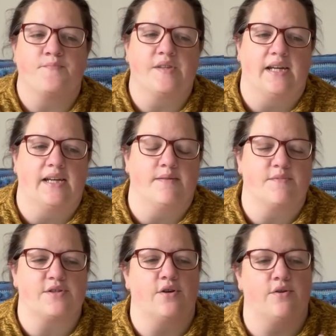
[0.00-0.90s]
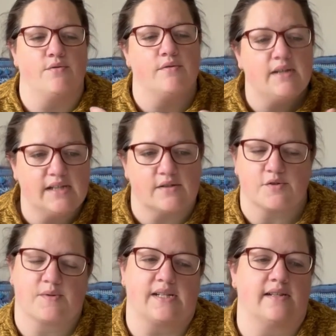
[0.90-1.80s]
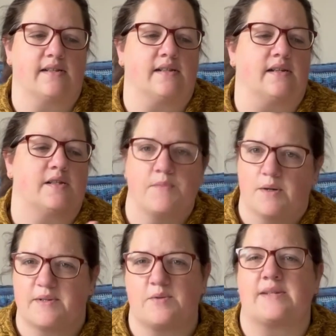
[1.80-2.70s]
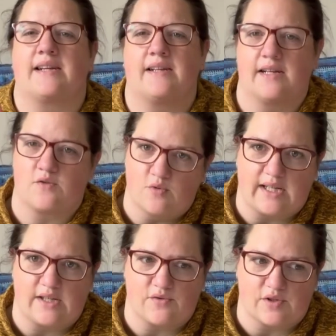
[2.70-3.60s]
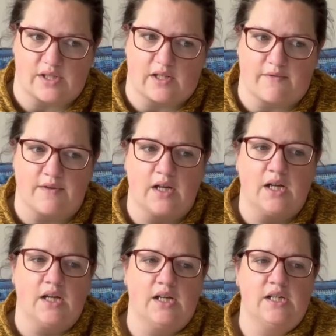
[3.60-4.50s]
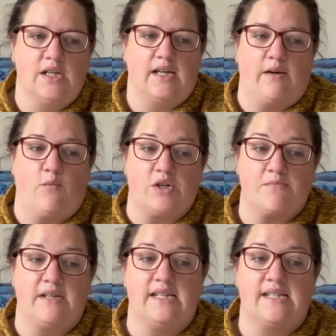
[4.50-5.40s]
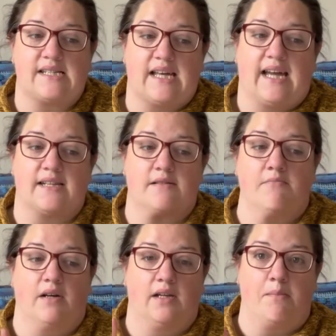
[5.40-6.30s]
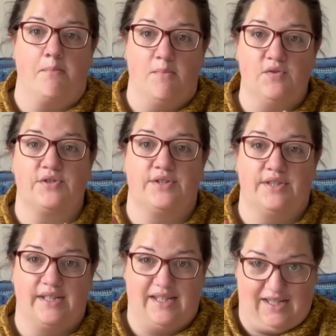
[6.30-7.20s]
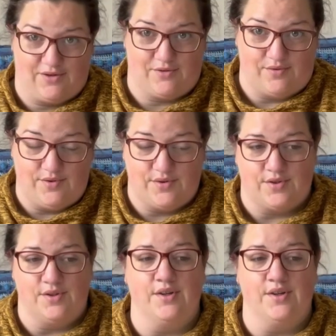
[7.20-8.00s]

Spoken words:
So needles were standardised, bobbins were standardised, all that sort of stuff, which means that my modern needles